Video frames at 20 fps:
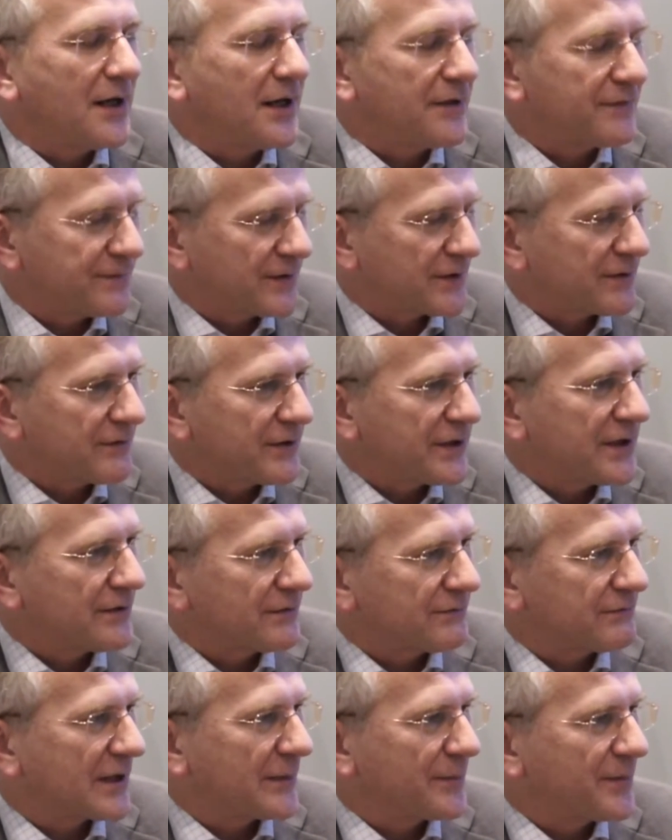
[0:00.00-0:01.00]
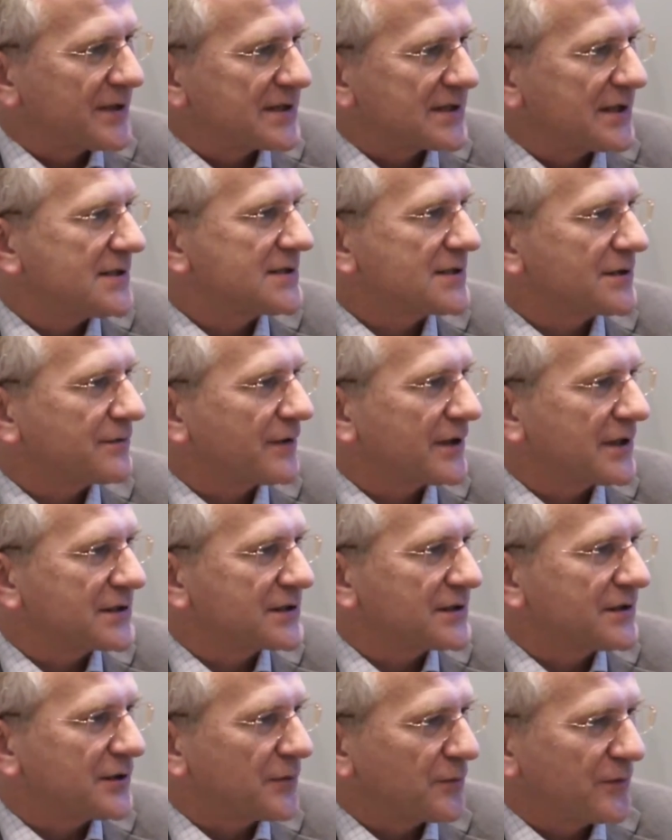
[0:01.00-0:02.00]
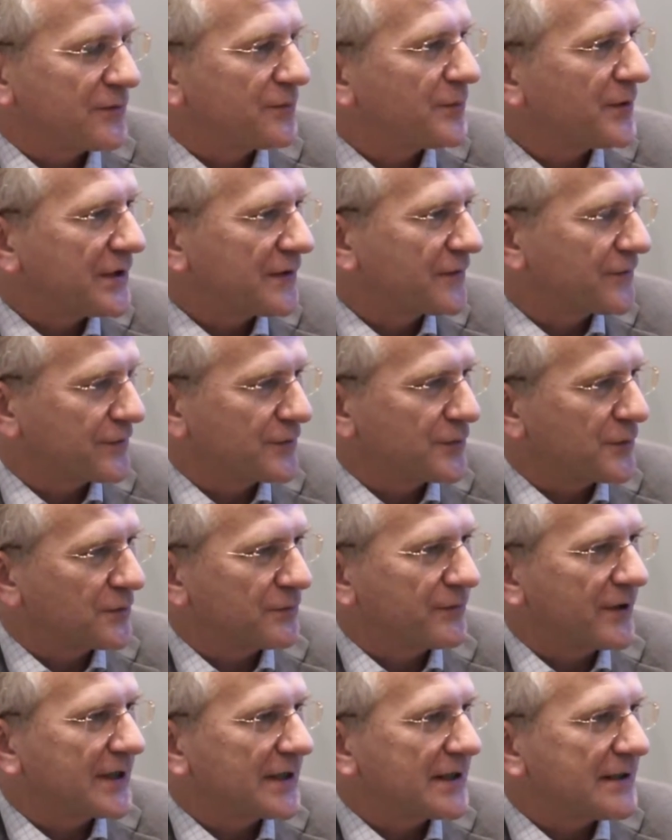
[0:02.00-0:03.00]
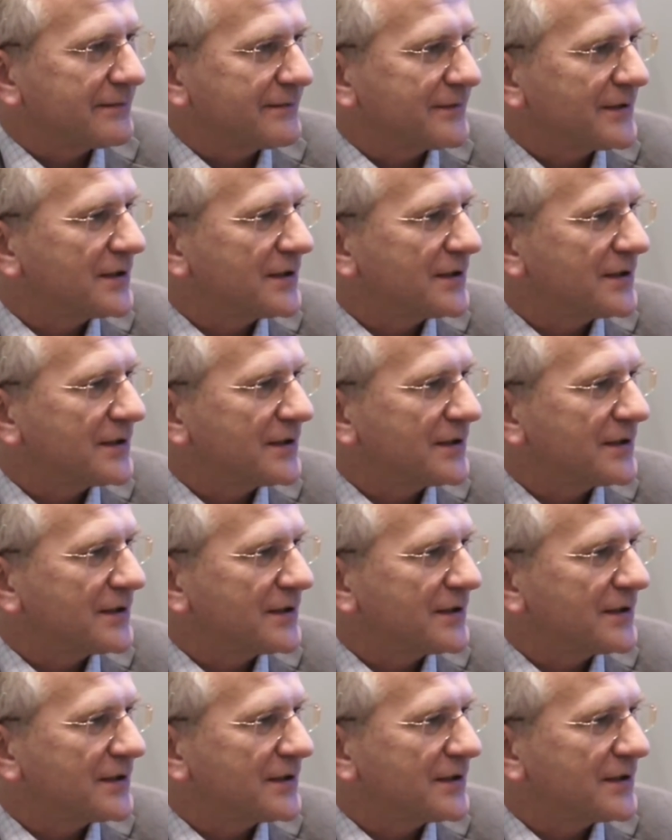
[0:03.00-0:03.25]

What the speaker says: a very rapid integration that we've been through already.